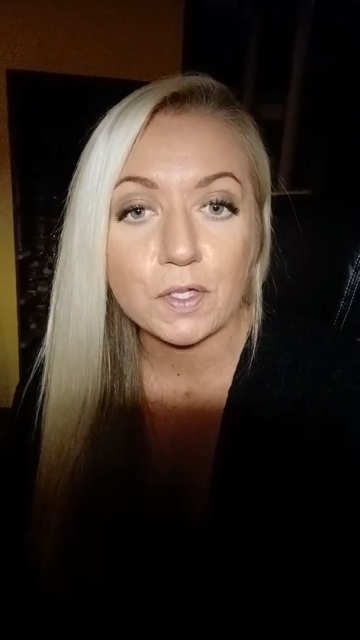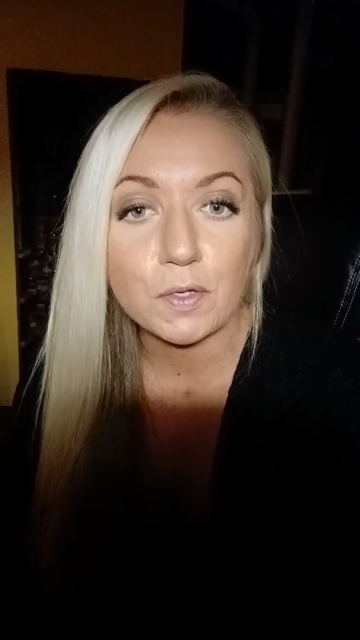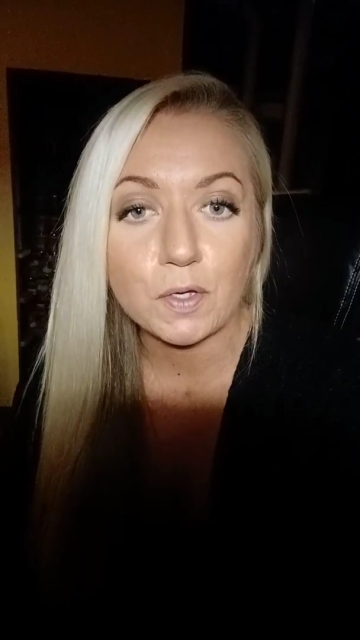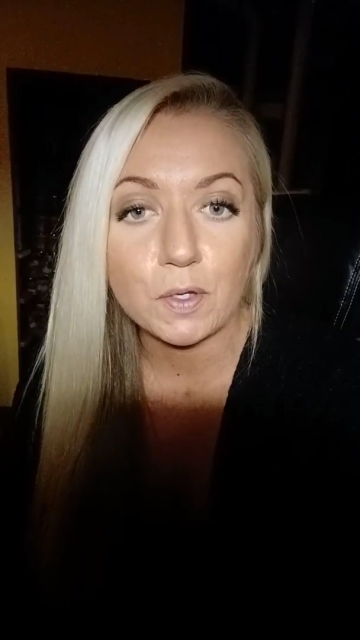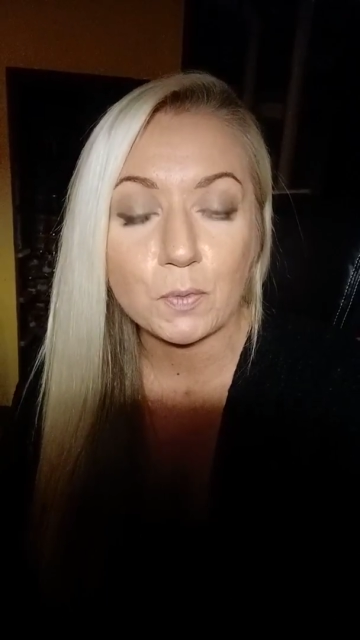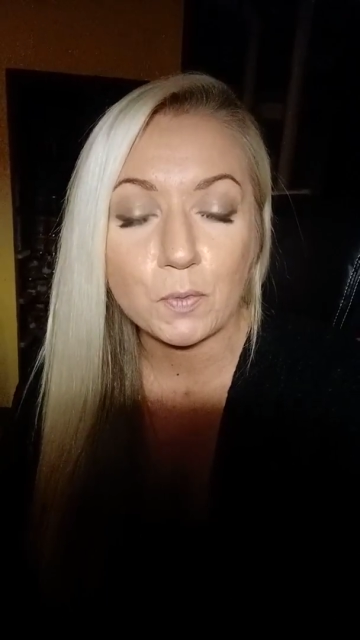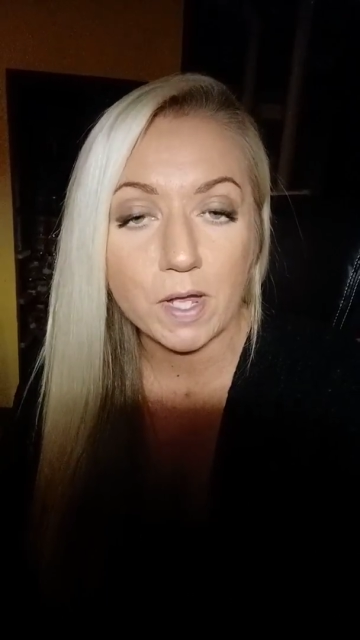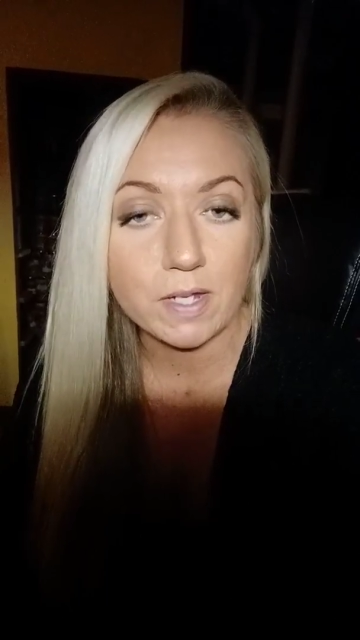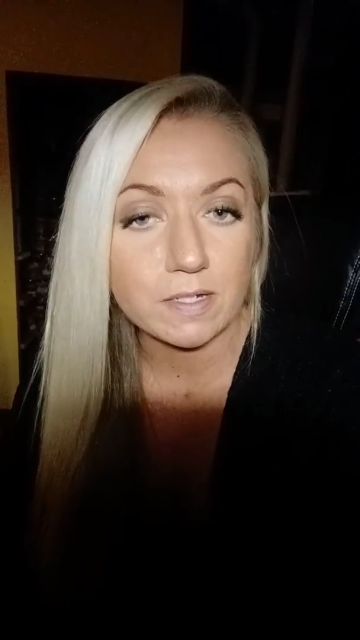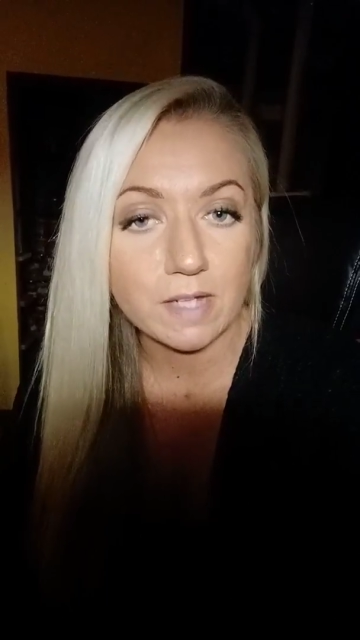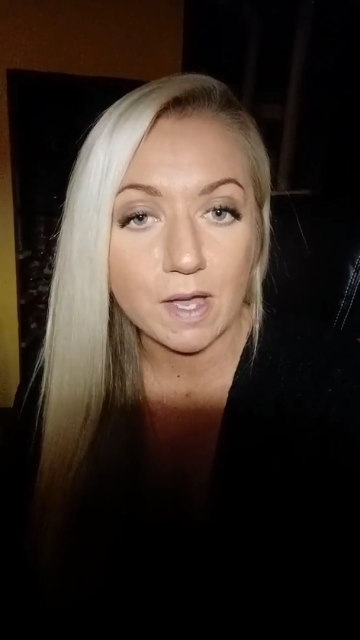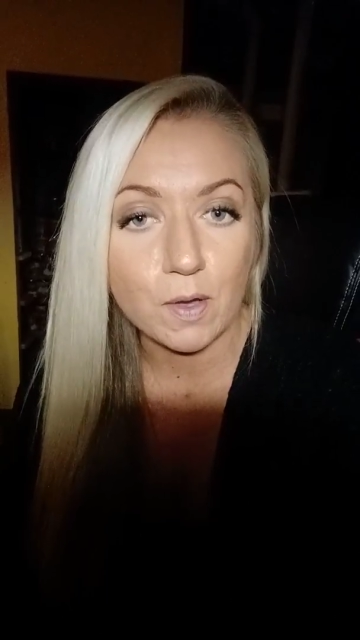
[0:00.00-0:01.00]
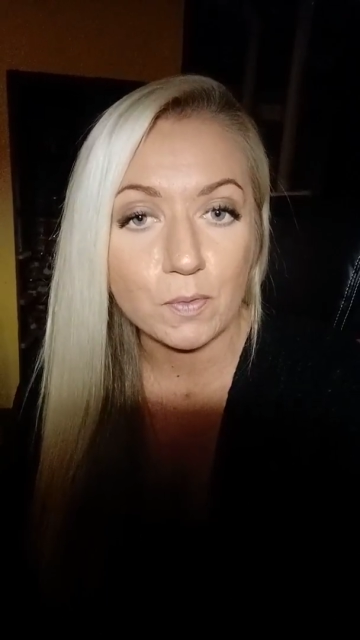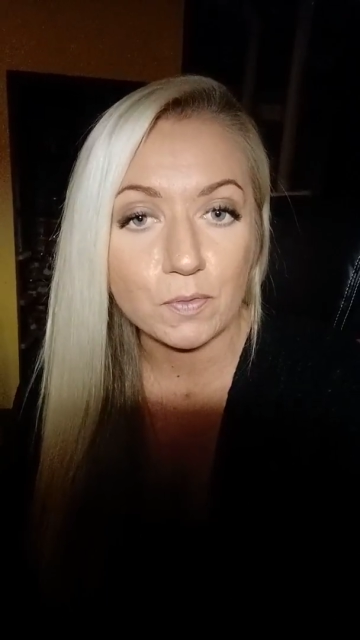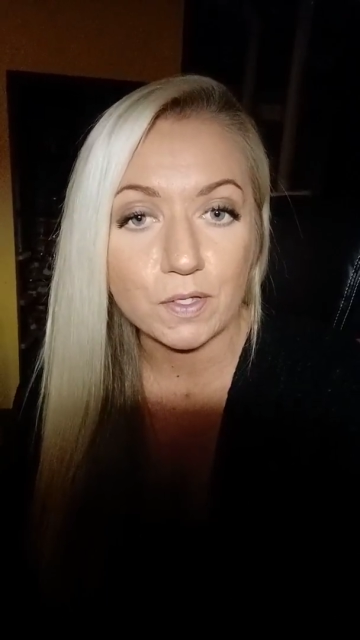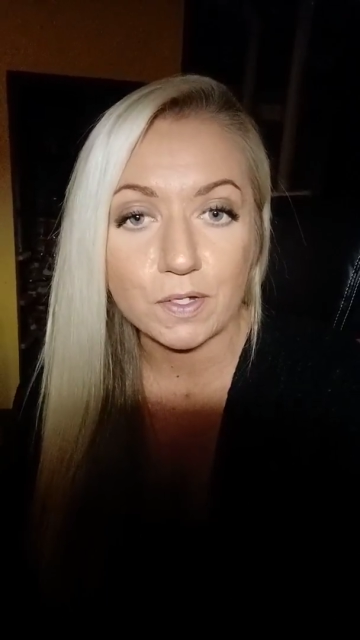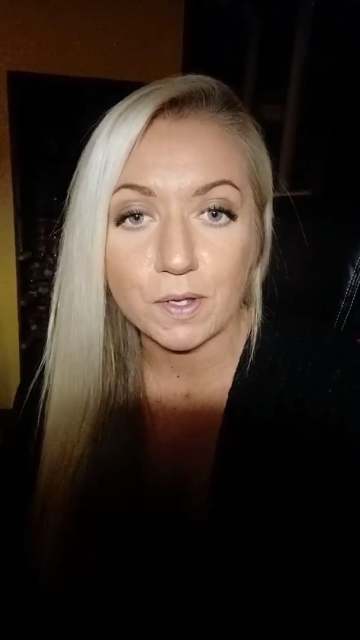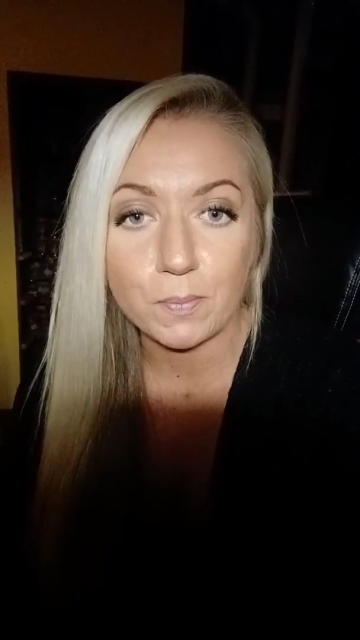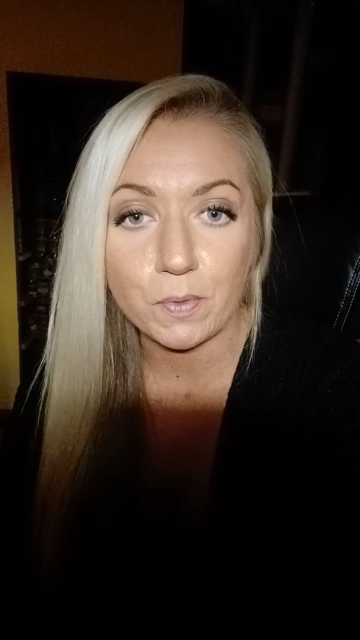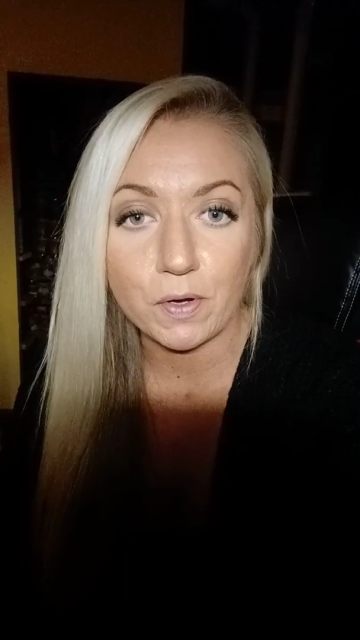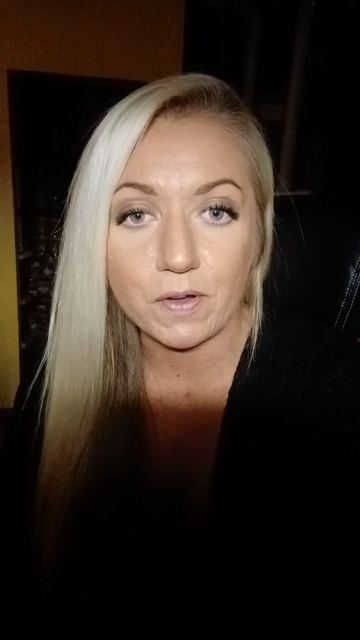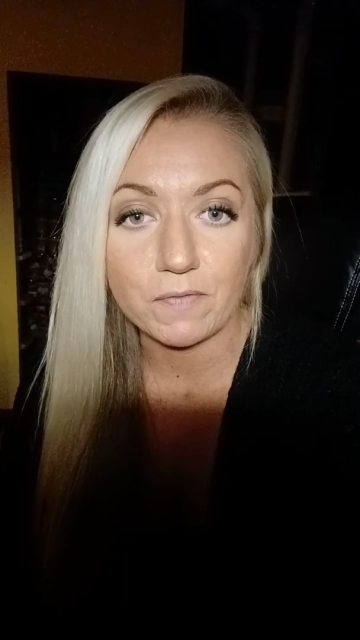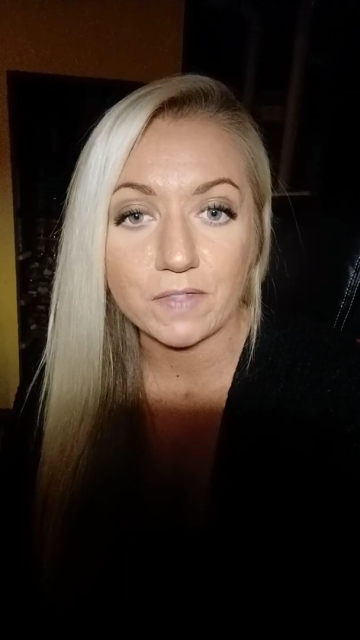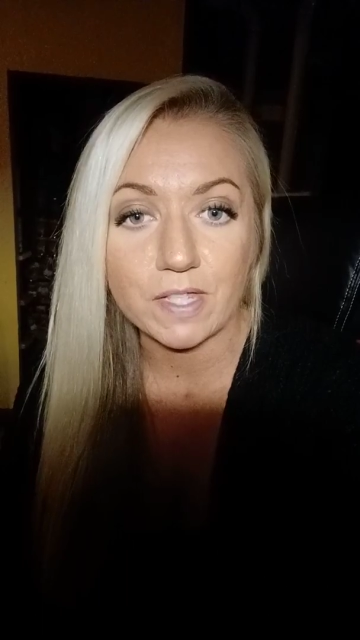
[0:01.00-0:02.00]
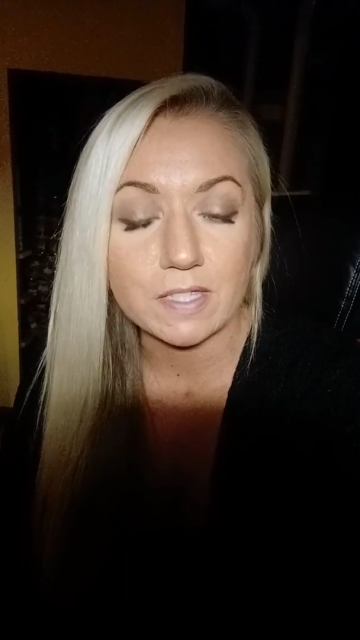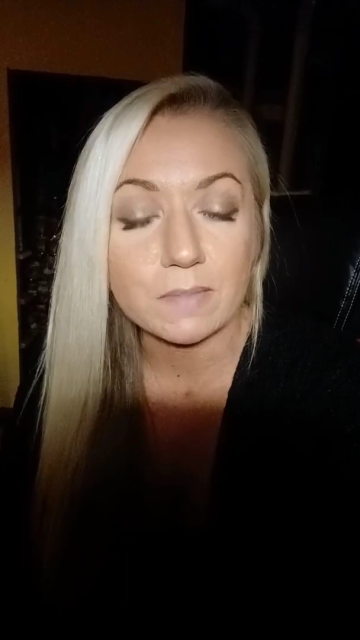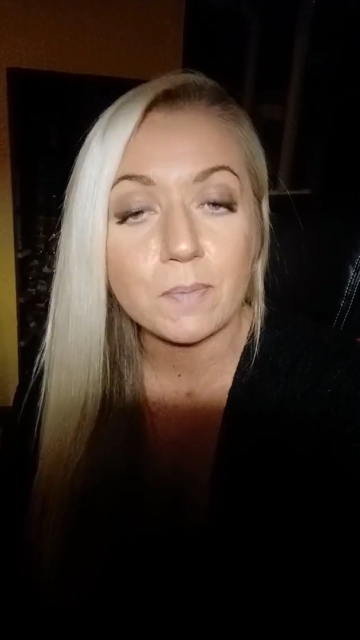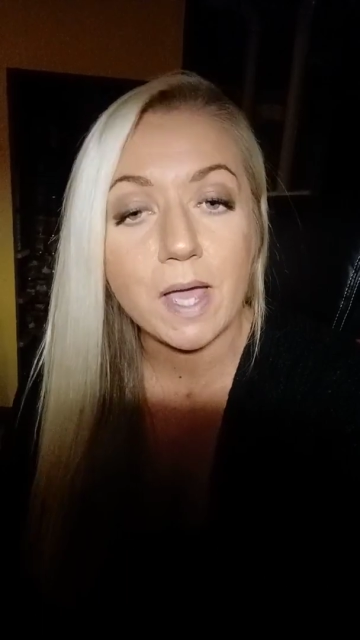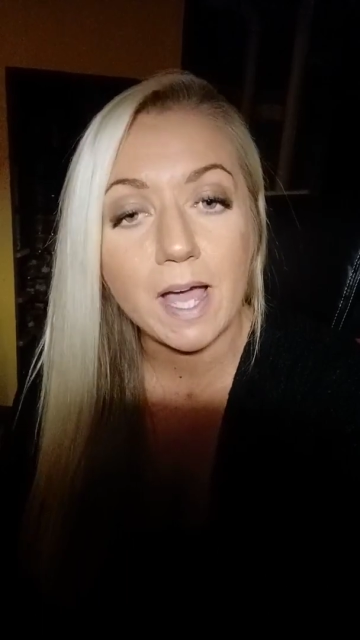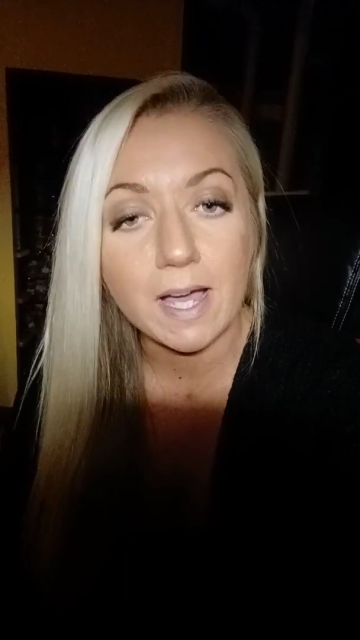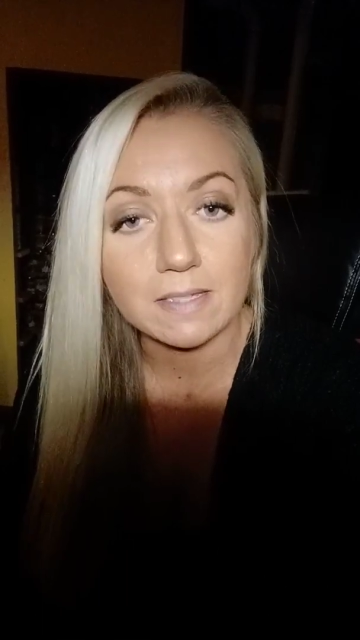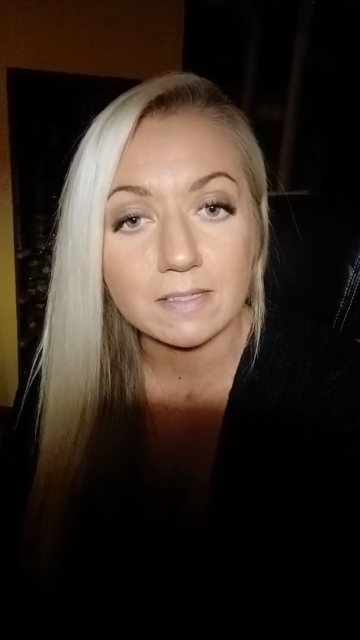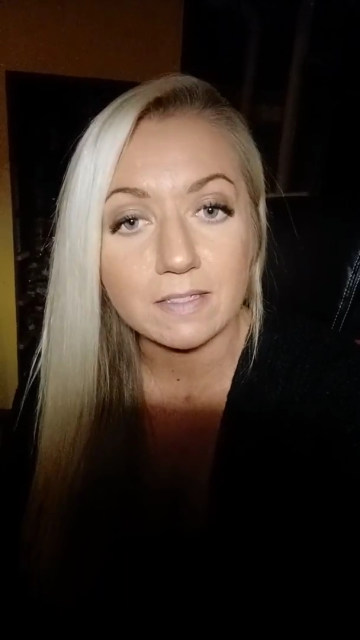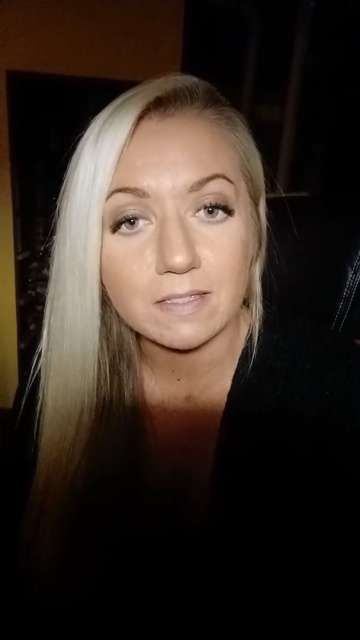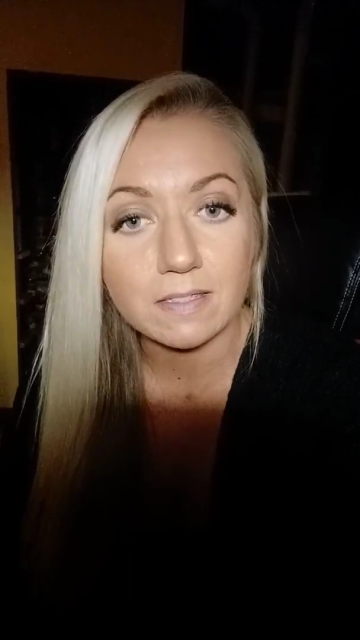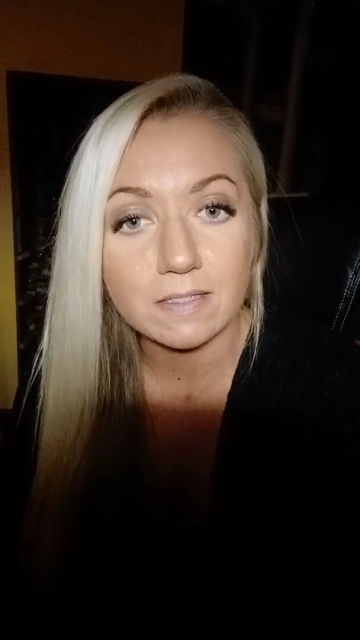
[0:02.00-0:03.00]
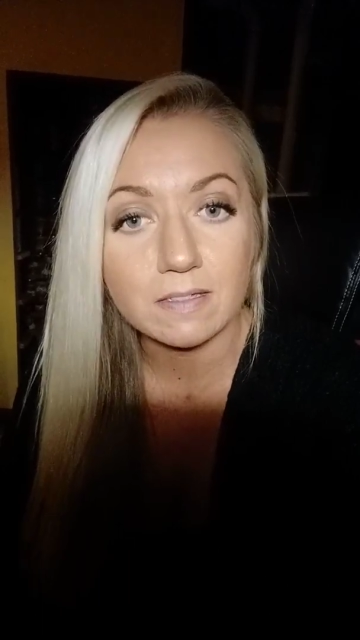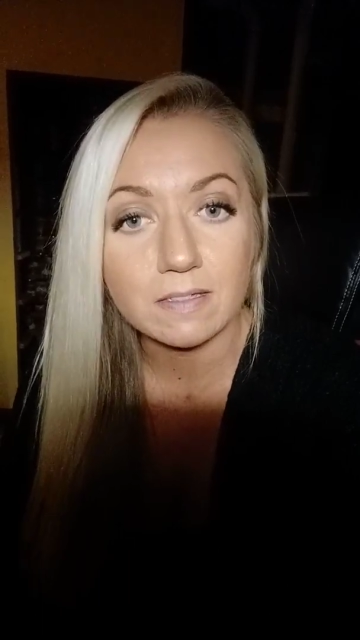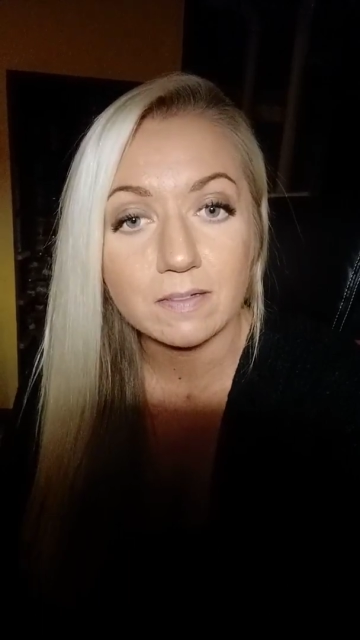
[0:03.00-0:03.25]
you can write down the number of these patents